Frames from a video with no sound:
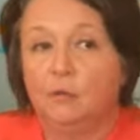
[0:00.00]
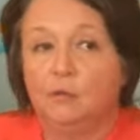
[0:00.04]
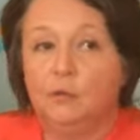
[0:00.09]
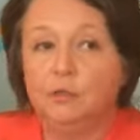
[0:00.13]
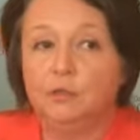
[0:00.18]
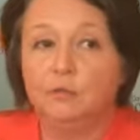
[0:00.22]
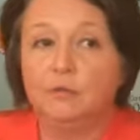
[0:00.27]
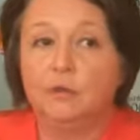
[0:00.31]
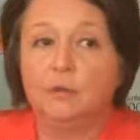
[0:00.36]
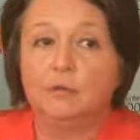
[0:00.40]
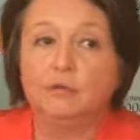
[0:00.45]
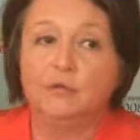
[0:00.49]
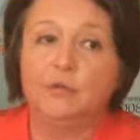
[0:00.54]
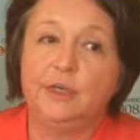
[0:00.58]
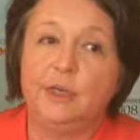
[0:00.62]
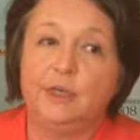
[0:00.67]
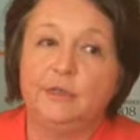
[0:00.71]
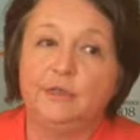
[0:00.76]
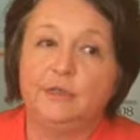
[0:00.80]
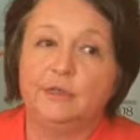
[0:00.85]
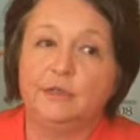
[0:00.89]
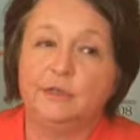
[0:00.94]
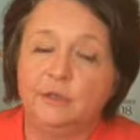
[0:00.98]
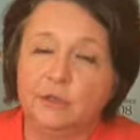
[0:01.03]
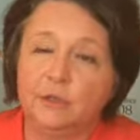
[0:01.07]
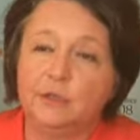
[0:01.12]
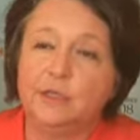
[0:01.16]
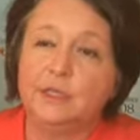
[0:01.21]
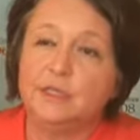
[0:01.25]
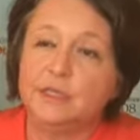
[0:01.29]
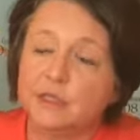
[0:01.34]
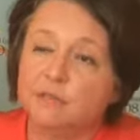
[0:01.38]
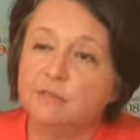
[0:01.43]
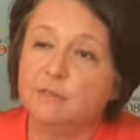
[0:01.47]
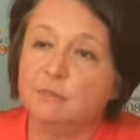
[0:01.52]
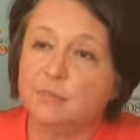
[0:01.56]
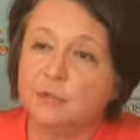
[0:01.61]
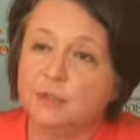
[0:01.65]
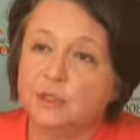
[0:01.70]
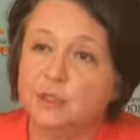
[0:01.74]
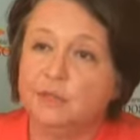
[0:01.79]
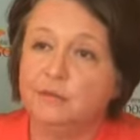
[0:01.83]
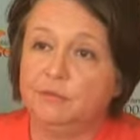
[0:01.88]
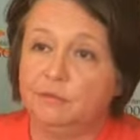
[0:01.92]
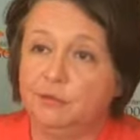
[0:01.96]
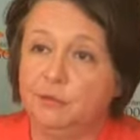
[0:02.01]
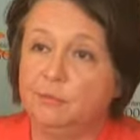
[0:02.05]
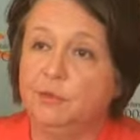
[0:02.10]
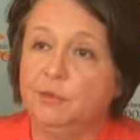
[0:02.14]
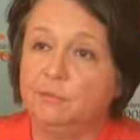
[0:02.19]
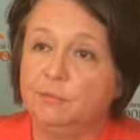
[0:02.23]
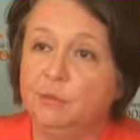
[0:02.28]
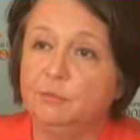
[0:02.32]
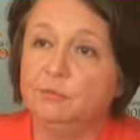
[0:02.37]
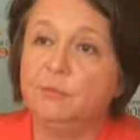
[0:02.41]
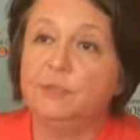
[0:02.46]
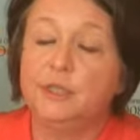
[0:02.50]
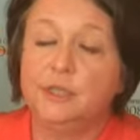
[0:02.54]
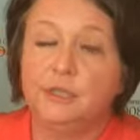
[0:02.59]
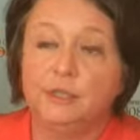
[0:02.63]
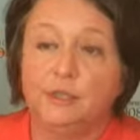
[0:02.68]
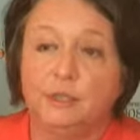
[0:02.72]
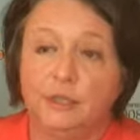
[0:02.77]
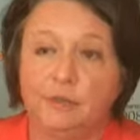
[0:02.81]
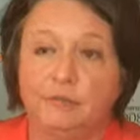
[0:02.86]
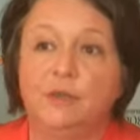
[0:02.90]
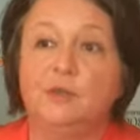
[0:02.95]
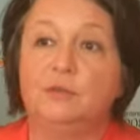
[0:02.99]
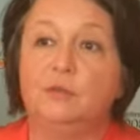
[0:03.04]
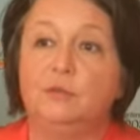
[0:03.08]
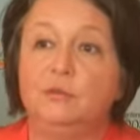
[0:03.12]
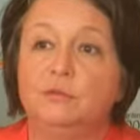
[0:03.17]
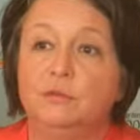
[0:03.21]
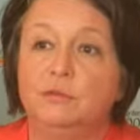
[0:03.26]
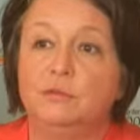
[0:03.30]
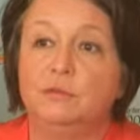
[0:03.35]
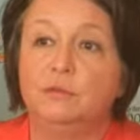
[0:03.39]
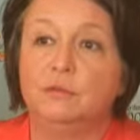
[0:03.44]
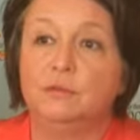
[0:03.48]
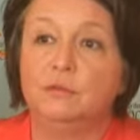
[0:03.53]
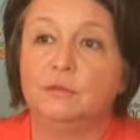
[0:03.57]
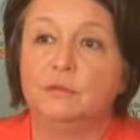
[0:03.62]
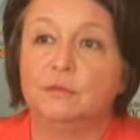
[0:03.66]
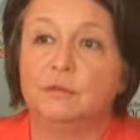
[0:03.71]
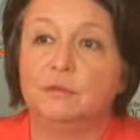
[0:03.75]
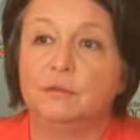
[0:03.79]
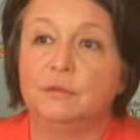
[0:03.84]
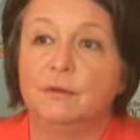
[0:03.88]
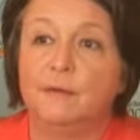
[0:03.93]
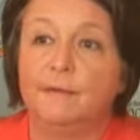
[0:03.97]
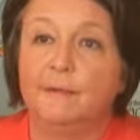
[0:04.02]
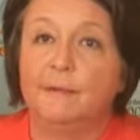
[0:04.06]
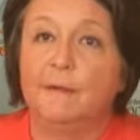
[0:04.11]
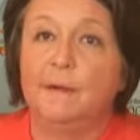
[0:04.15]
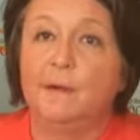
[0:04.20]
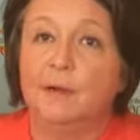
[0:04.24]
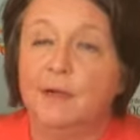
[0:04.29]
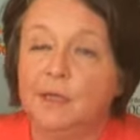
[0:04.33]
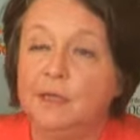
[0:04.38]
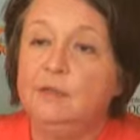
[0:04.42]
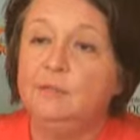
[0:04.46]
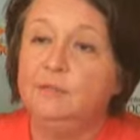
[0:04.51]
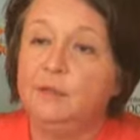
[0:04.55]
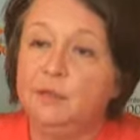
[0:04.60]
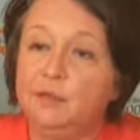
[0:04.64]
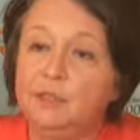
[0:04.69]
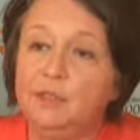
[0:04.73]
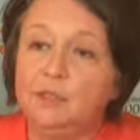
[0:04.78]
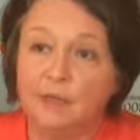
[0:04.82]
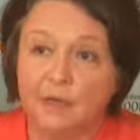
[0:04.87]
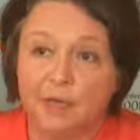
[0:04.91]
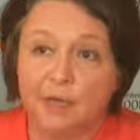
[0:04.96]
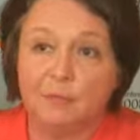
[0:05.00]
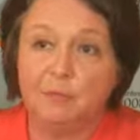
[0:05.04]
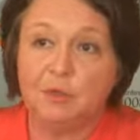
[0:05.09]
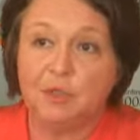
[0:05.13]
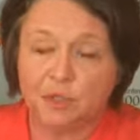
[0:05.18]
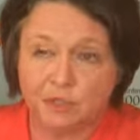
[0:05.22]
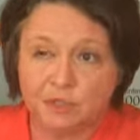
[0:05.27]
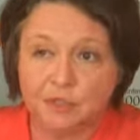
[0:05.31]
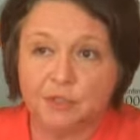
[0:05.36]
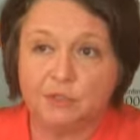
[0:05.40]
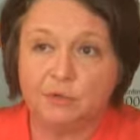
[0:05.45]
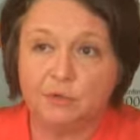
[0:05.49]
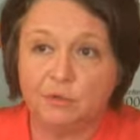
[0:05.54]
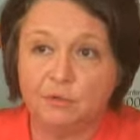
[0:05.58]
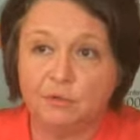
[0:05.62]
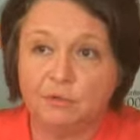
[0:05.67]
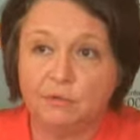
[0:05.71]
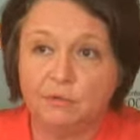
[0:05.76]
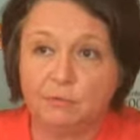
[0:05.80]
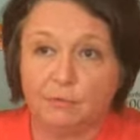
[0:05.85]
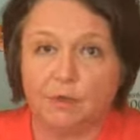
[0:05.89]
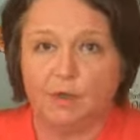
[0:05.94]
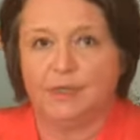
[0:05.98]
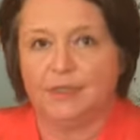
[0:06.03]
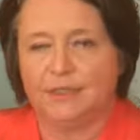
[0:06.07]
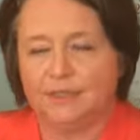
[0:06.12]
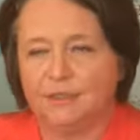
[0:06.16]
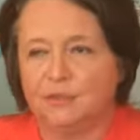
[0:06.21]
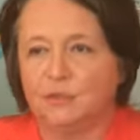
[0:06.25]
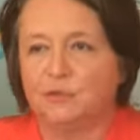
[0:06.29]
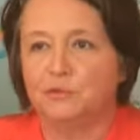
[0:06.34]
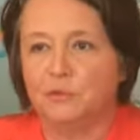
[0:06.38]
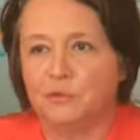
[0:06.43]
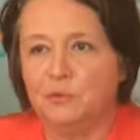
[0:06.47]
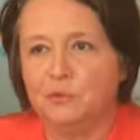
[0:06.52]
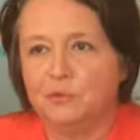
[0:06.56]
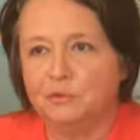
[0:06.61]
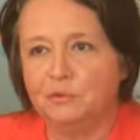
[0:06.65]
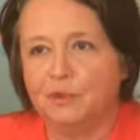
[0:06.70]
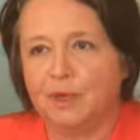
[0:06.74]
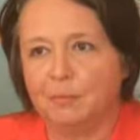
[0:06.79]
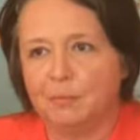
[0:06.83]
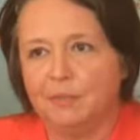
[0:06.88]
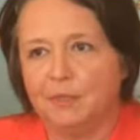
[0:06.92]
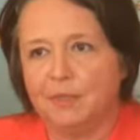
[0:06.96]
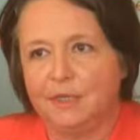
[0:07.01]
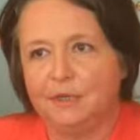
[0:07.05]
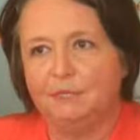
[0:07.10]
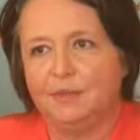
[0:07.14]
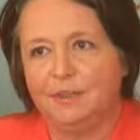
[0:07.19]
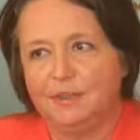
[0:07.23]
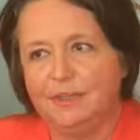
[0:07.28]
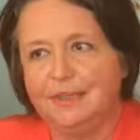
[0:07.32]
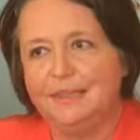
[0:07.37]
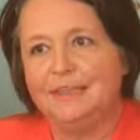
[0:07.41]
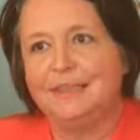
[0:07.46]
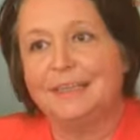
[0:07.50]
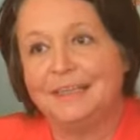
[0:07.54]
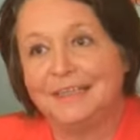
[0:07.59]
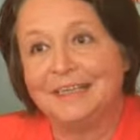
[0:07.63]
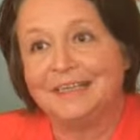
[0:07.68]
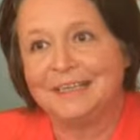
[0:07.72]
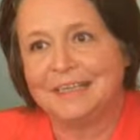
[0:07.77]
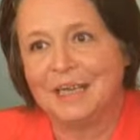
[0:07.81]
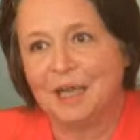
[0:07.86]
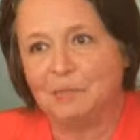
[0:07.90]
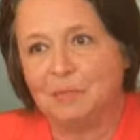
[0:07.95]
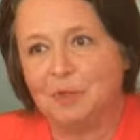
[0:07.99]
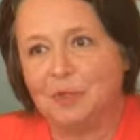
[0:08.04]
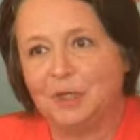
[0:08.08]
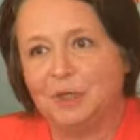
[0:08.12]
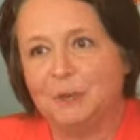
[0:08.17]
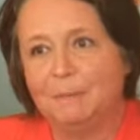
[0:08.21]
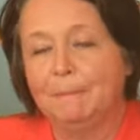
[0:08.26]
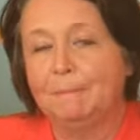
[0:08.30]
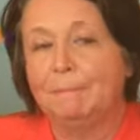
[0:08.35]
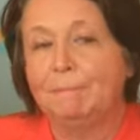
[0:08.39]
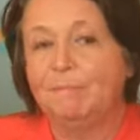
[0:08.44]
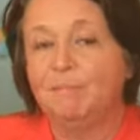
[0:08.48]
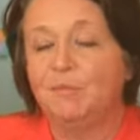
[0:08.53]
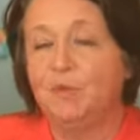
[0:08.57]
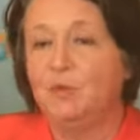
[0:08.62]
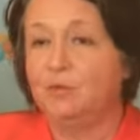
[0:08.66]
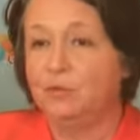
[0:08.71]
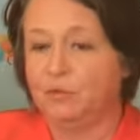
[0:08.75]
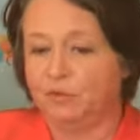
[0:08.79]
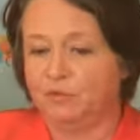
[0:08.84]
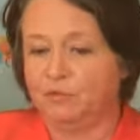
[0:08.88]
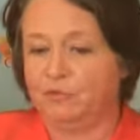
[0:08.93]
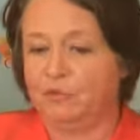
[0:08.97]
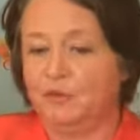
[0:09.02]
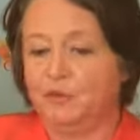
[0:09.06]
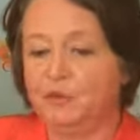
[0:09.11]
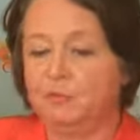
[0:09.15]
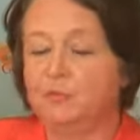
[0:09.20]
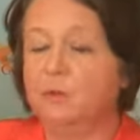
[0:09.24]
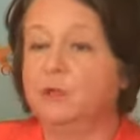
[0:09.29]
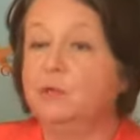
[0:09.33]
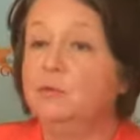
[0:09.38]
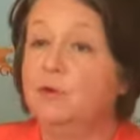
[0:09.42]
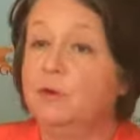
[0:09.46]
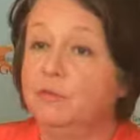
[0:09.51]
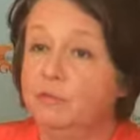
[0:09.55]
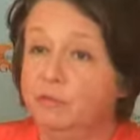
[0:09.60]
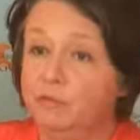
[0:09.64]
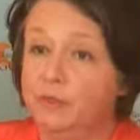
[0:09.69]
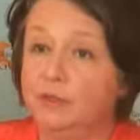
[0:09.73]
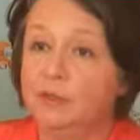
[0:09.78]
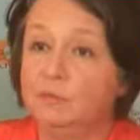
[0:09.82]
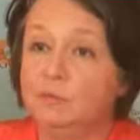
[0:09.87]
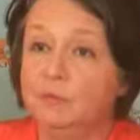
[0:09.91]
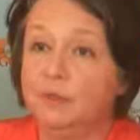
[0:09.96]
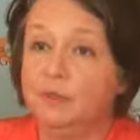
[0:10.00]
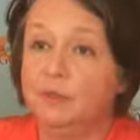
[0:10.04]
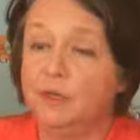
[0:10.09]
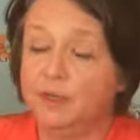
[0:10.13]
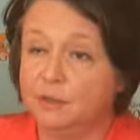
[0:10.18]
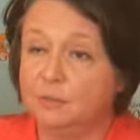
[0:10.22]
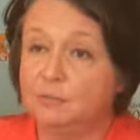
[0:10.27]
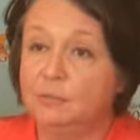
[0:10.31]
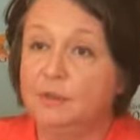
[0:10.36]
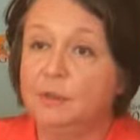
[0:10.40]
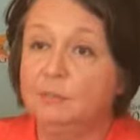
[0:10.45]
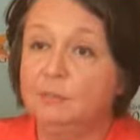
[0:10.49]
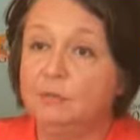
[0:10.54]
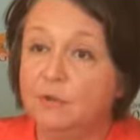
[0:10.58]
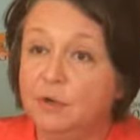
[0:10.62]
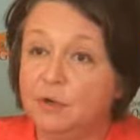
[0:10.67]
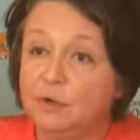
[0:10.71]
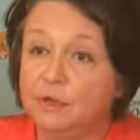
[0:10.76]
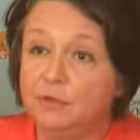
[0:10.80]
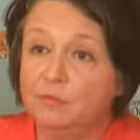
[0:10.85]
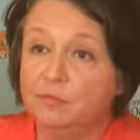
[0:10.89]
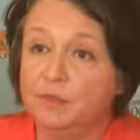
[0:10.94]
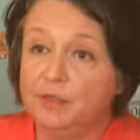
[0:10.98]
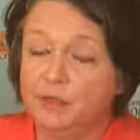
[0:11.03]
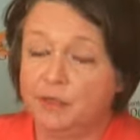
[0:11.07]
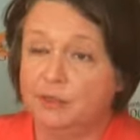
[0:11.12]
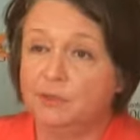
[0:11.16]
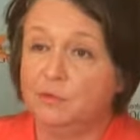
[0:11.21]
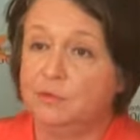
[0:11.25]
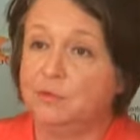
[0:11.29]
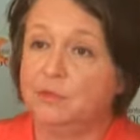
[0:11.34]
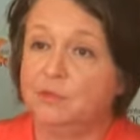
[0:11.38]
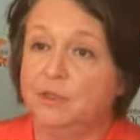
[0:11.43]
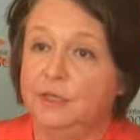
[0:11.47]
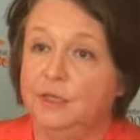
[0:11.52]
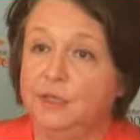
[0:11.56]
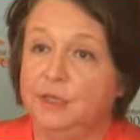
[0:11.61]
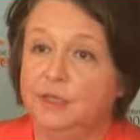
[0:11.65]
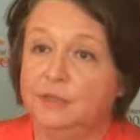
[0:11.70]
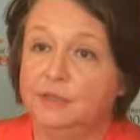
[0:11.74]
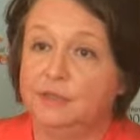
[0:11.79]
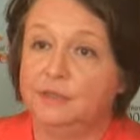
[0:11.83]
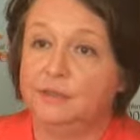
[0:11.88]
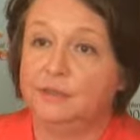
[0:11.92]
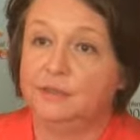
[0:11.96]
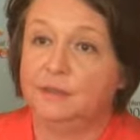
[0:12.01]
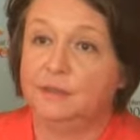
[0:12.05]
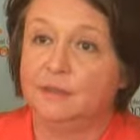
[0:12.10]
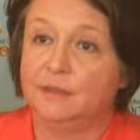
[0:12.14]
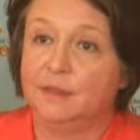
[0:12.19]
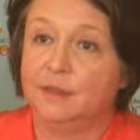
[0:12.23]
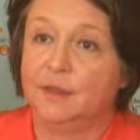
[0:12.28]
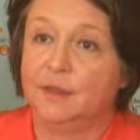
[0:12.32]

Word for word: We should not forget that 37% of the world population live in coastal zones. And if indeed climate change is going, well, it's not going to happen, if indeed it is happening, you know, the first one who are vulnerable are the people who are living in the coastal areas.